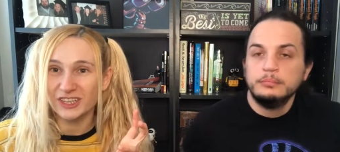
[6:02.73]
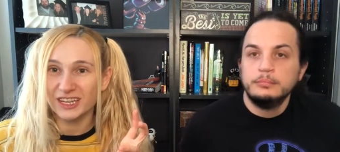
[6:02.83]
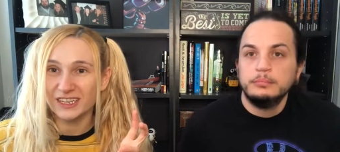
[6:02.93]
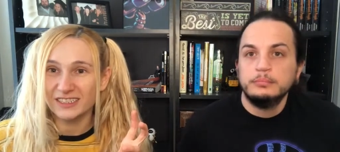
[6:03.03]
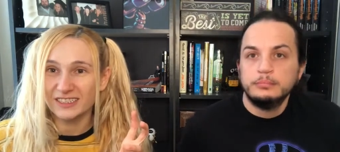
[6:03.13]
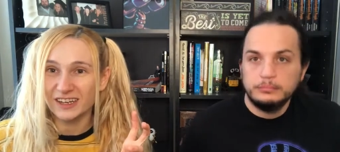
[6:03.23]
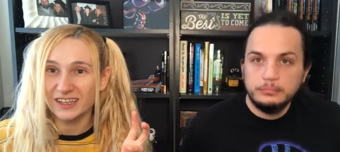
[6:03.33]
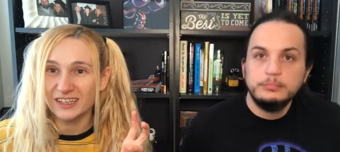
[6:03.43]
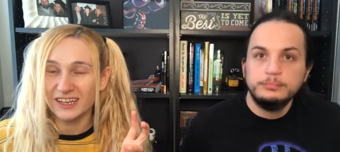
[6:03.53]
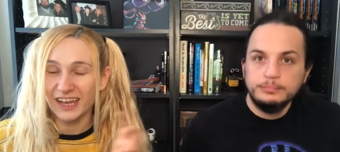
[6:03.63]
Speaker 1: he had
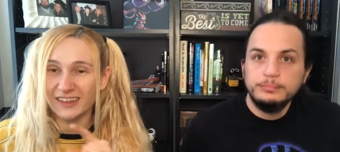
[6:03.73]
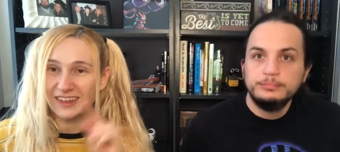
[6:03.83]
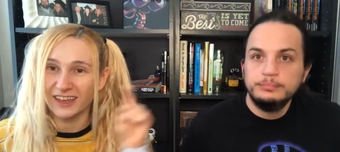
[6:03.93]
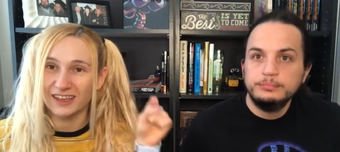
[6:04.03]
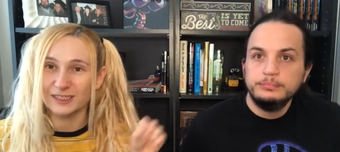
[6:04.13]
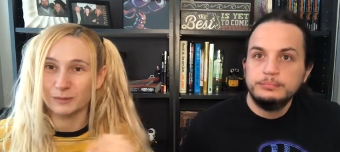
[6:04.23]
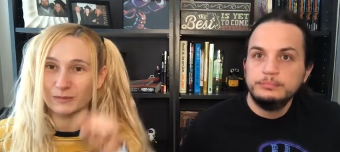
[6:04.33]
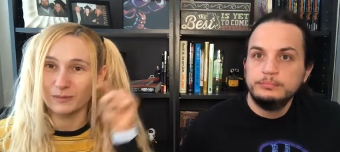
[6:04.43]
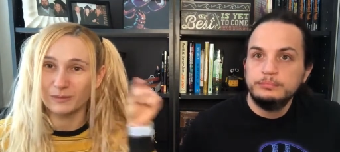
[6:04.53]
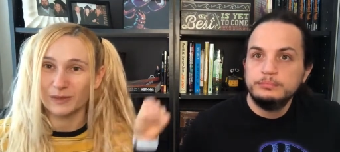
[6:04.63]
done and mm-hmm. like
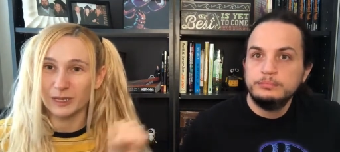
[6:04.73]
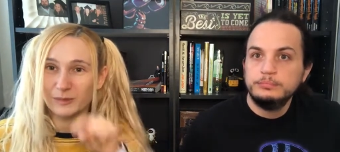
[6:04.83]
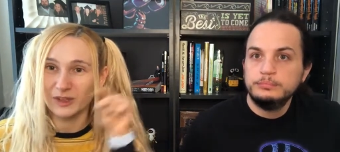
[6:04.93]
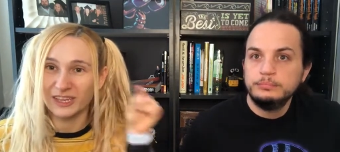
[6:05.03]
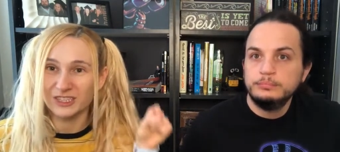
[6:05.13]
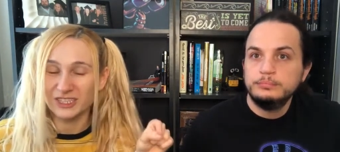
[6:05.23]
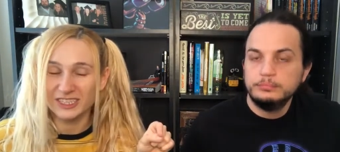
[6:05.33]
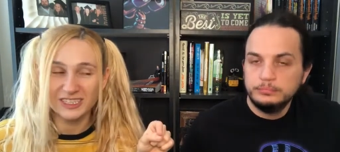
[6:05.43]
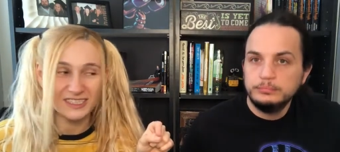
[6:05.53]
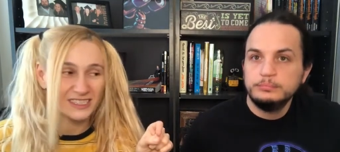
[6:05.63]
some
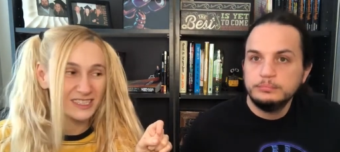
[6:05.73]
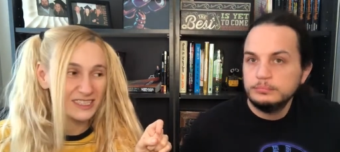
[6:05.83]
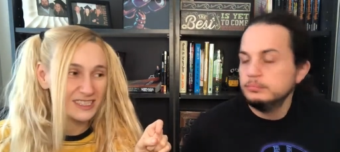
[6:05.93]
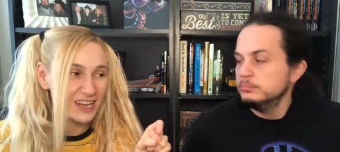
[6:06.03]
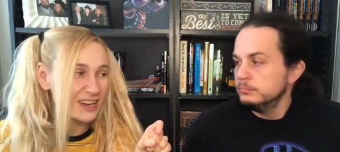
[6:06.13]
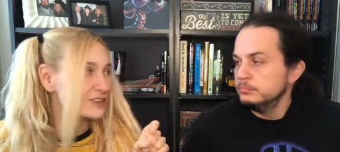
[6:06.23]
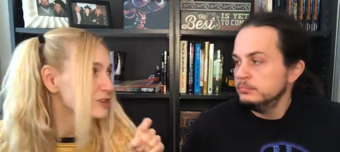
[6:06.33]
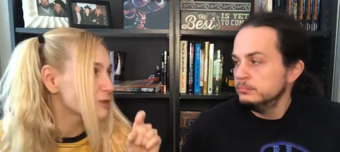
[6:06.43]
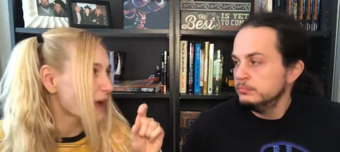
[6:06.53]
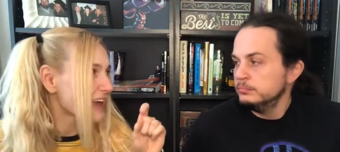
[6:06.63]
manipulations and I don't know,
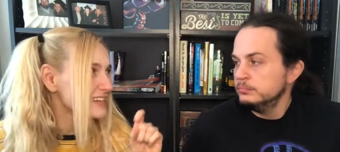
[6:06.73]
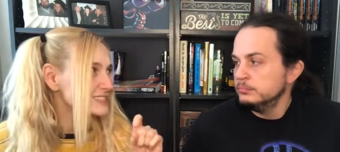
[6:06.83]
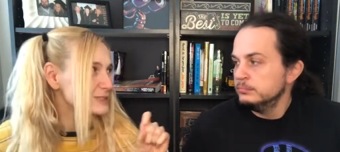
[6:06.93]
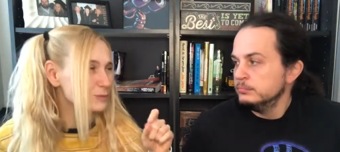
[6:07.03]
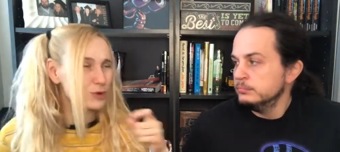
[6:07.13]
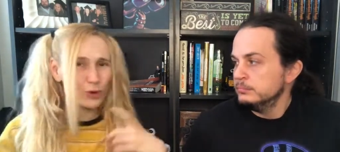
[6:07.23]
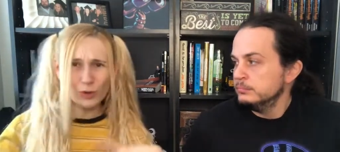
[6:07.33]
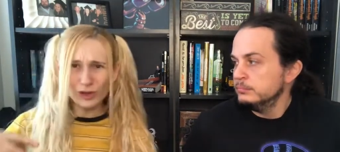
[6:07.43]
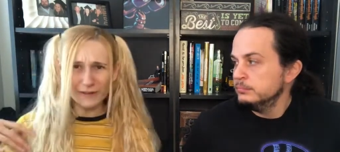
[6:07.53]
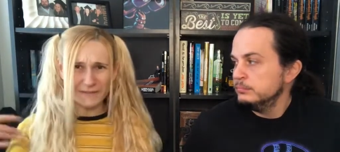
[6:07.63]
you added some
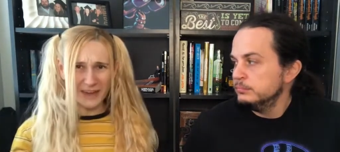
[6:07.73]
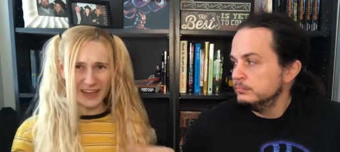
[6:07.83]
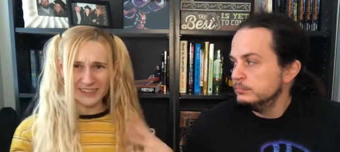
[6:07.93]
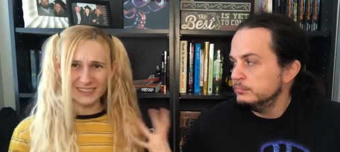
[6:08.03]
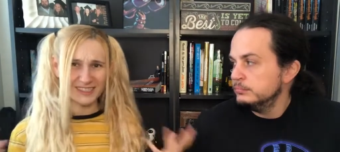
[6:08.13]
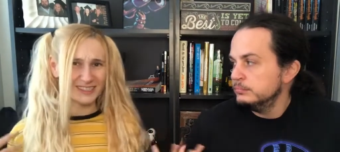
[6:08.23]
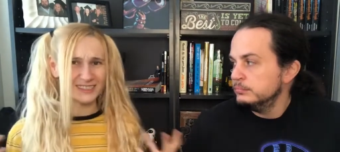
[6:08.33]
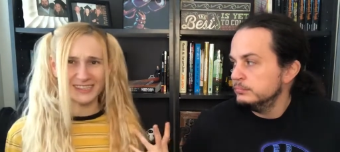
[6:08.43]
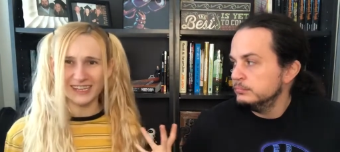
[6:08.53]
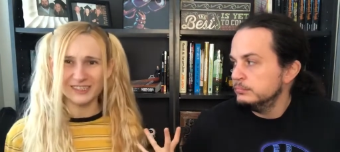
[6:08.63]
cool effects to this
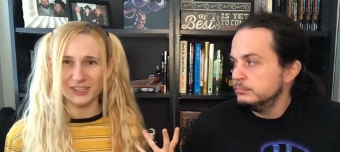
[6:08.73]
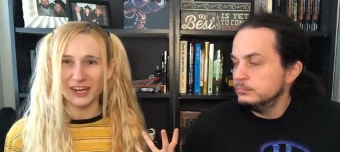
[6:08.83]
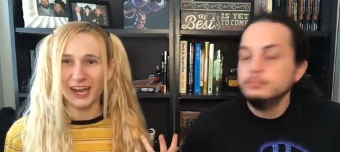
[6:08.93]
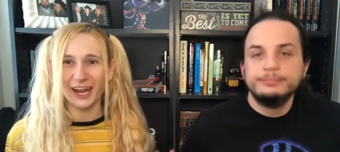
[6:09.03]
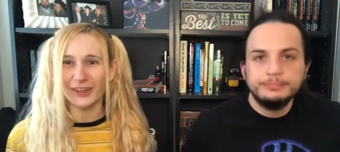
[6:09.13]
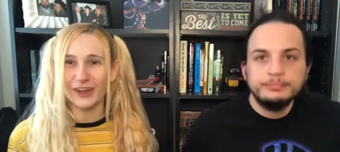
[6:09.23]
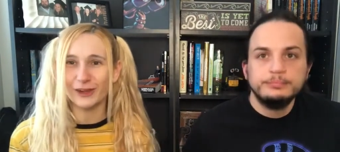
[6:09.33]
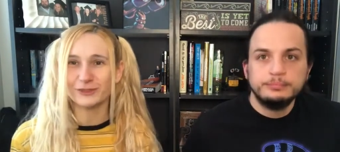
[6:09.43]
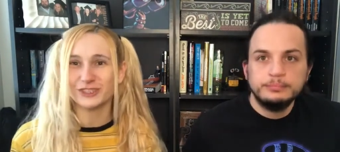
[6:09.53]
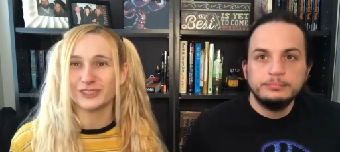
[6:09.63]
dancer and mm-hmm. I thought
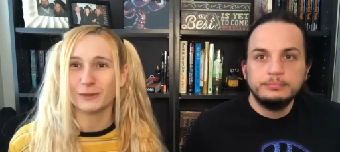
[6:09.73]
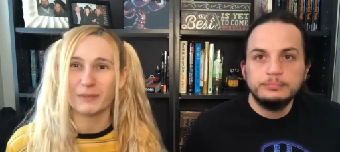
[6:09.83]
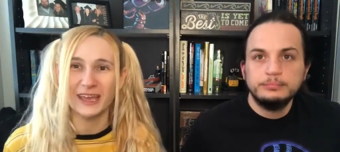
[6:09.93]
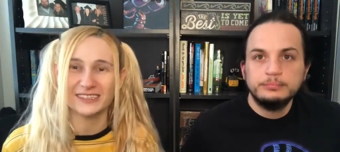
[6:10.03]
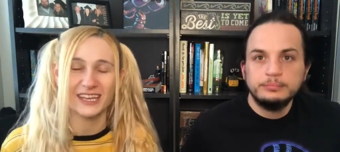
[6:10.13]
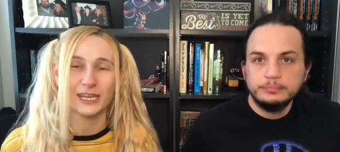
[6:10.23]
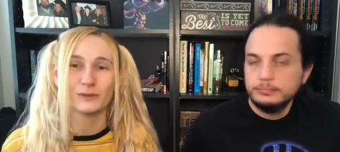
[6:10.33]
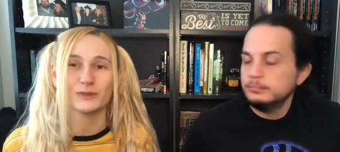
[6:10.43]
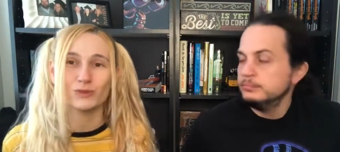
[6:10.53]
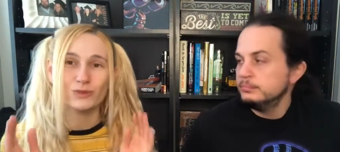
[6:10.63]
it was just amazing and it
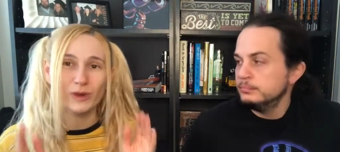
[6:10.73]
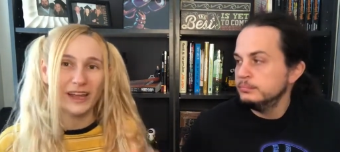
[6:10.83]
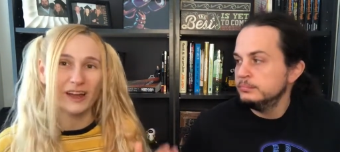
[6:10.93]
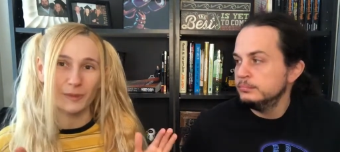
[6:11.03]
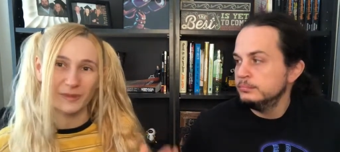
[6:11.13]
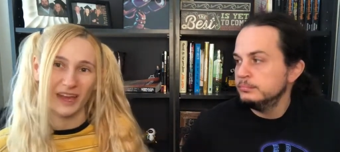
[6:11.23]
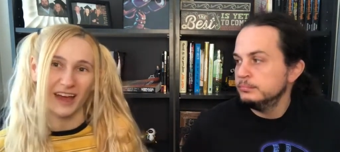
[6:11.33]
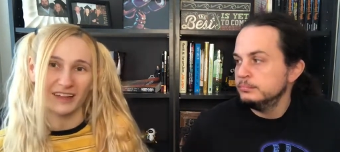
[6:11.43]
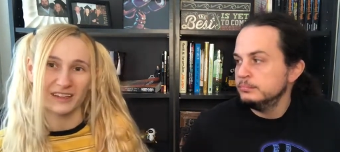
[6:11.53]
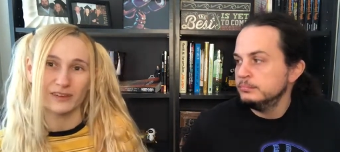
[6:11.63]
was right up the
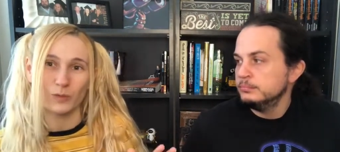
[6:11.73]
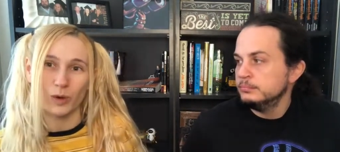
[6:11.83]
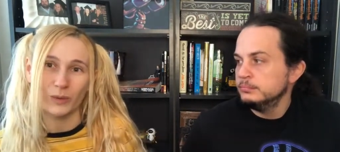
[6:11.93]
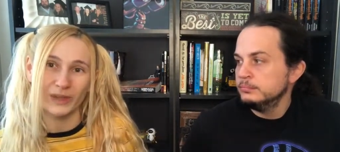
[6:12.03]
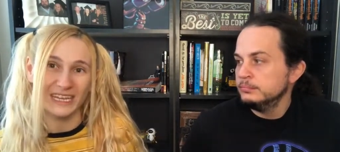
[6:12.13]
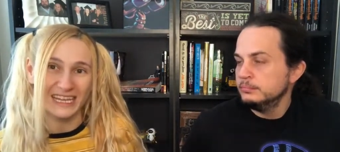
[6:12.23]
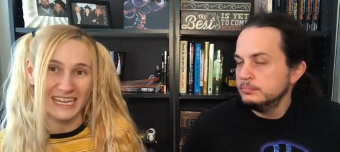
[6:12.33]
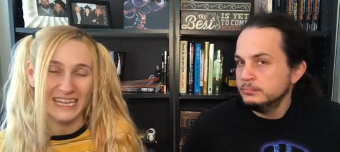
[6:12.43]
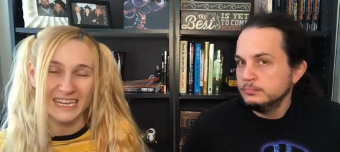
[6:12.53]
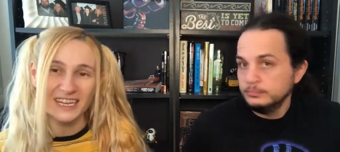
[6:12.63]
alley of what we
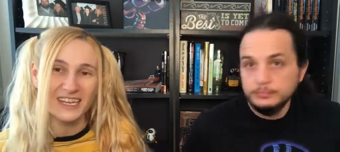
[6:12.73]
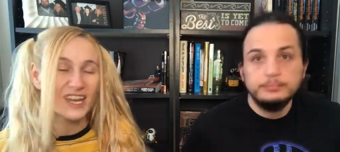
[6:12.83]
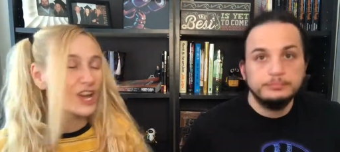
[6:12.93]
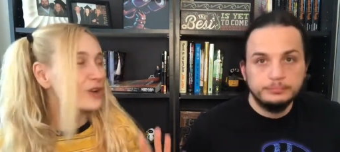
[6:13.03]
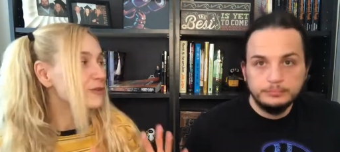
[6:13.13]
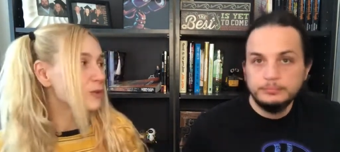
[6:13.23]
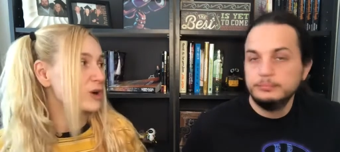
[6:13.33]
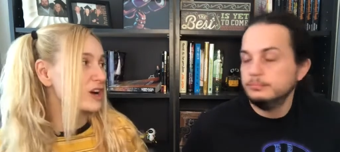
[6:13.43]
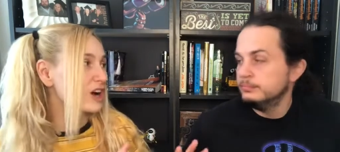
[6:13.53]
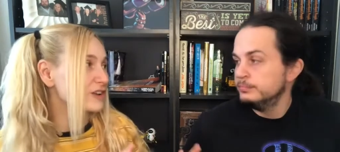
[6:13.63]
needed mm-hmm
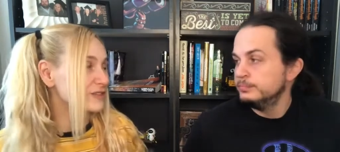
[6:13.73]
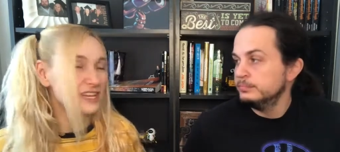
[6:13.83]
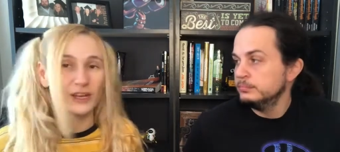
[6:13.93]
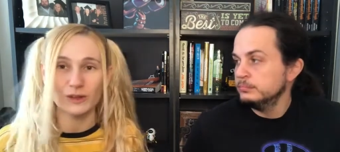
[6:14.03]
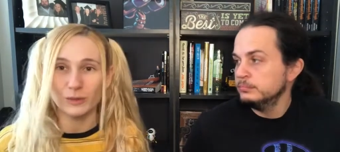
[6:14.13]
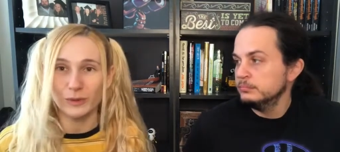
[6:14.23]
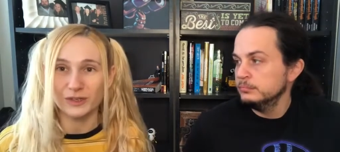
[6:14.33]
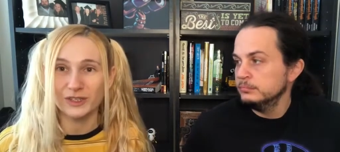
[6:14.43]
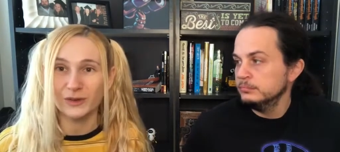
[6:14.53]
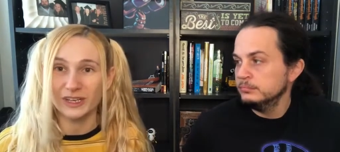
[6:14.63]
for our video that we were
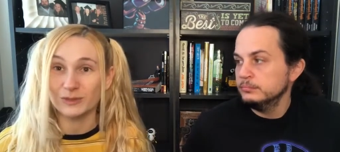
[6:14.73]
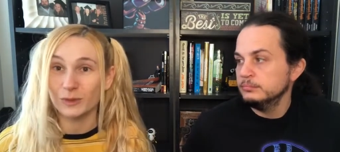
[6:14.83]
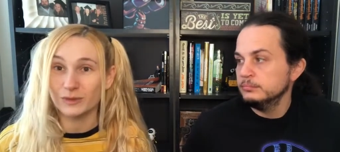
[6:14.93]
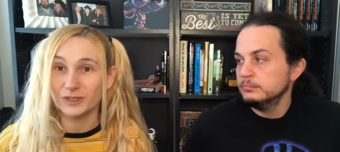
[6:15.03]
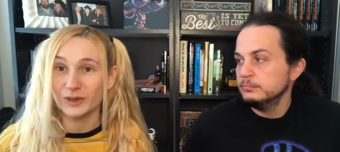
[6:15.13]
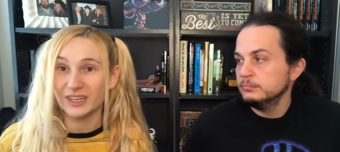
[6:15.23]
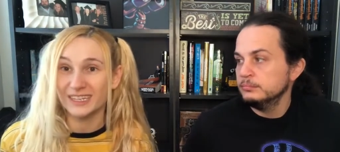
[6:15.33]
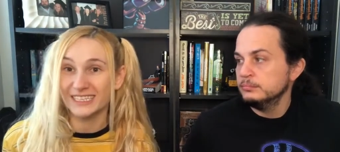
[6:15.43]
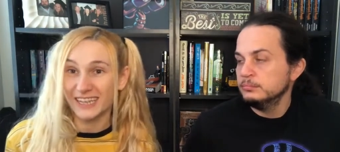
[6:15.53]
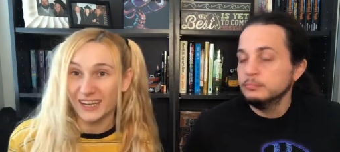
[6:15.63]
doing because we were doing a
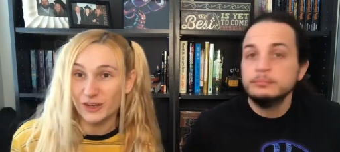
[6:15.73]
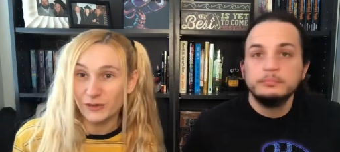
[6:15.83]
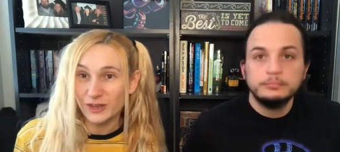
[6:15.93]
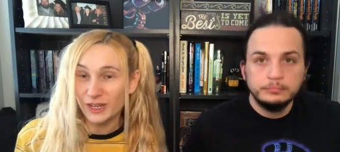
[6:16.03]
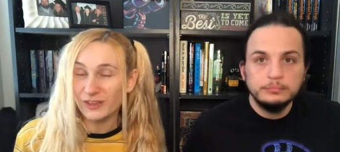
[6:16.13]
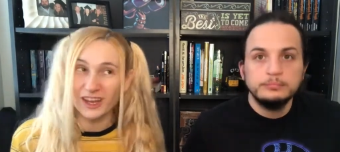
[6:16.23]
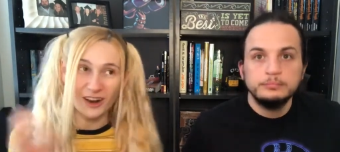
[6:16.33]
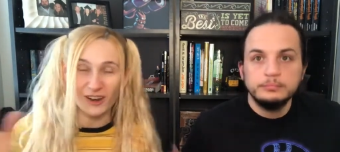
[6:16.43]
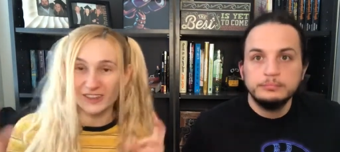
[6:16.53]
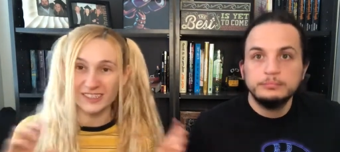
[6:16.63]
Nintendo video that had all these